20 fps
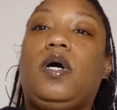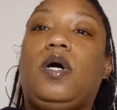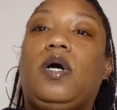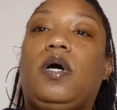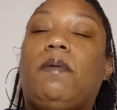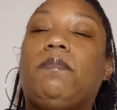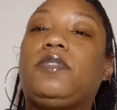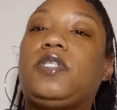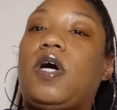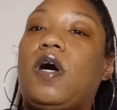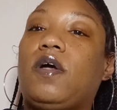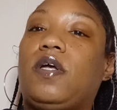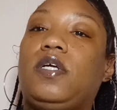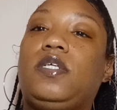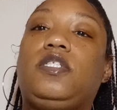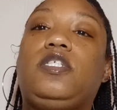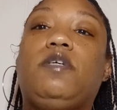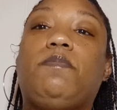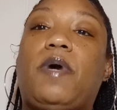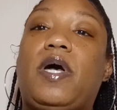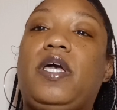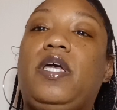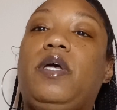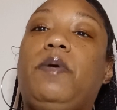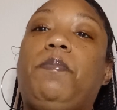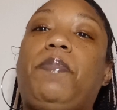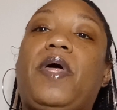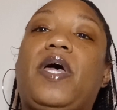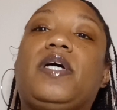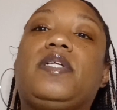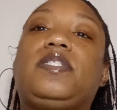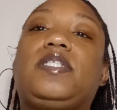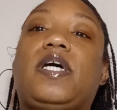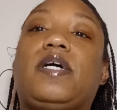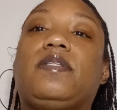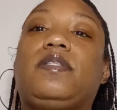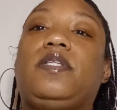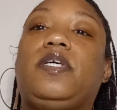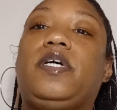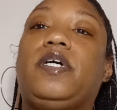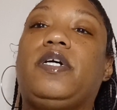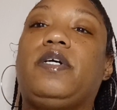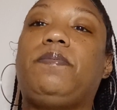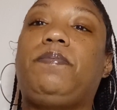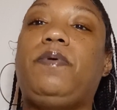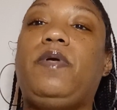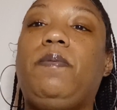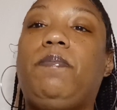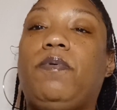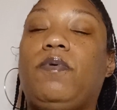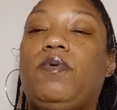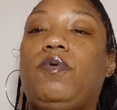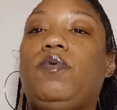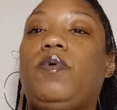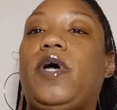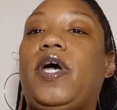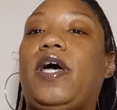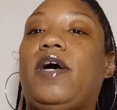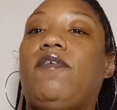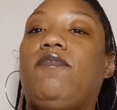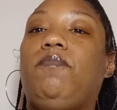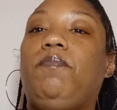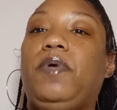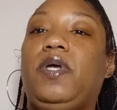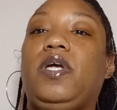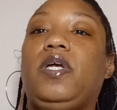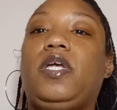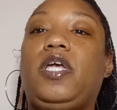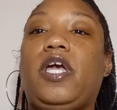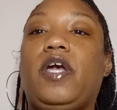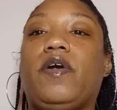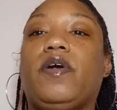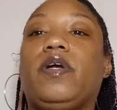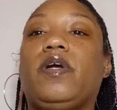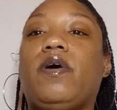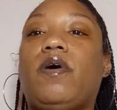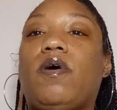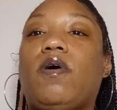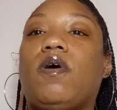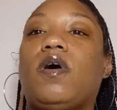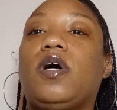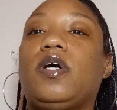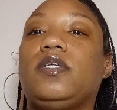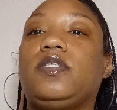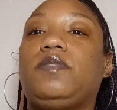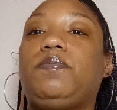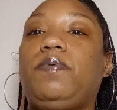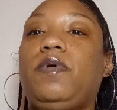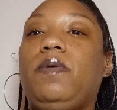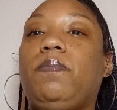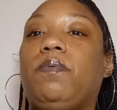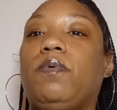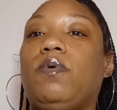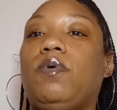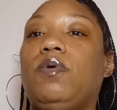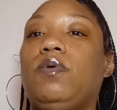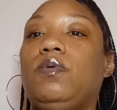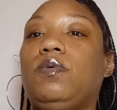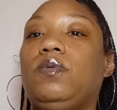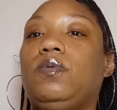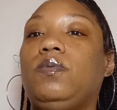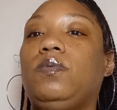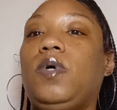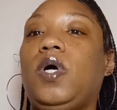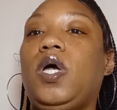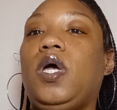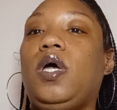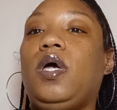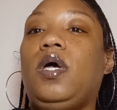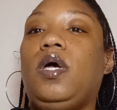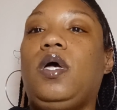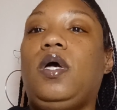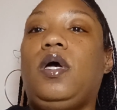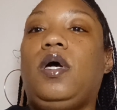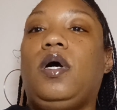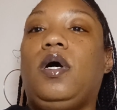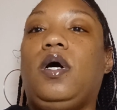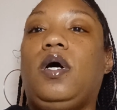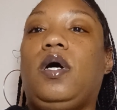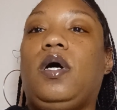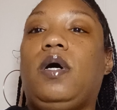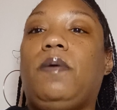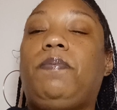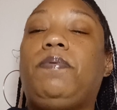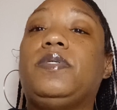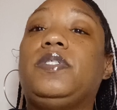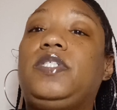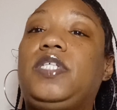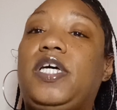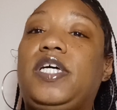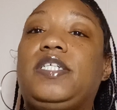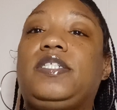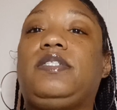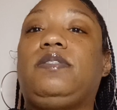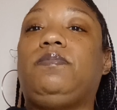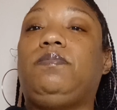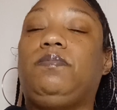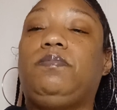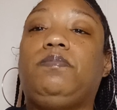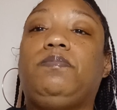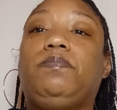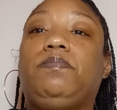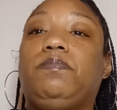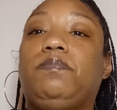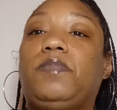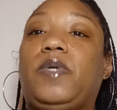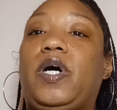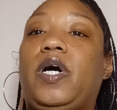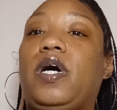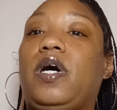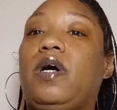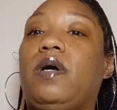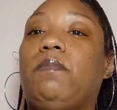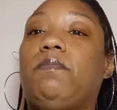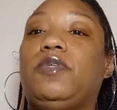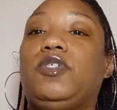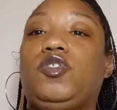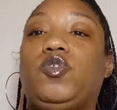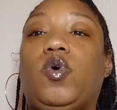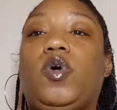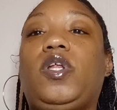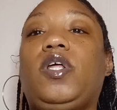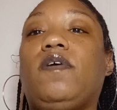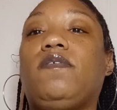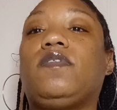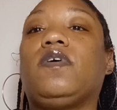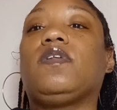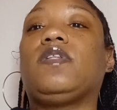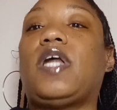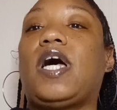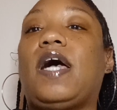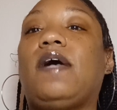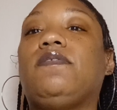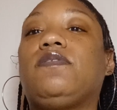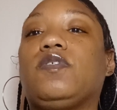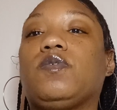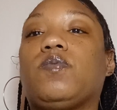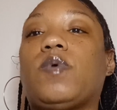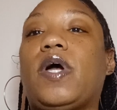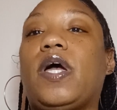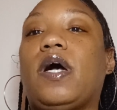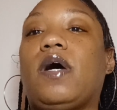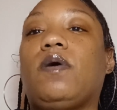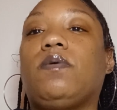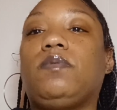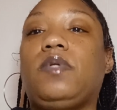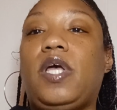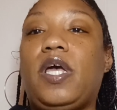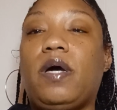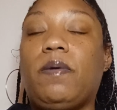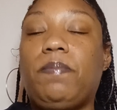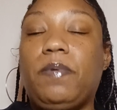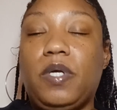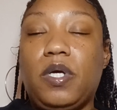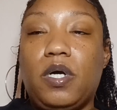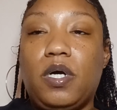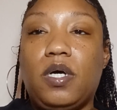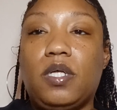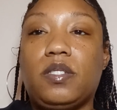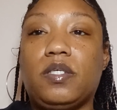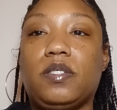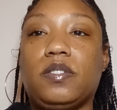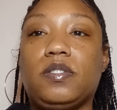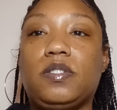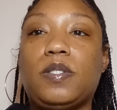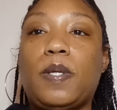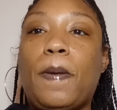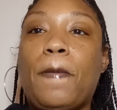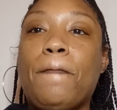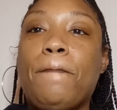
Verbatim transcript: I'm talking to my empaths out there, people who have big caring hearts, people who uh, possess a uh, majority of their lives around helping others.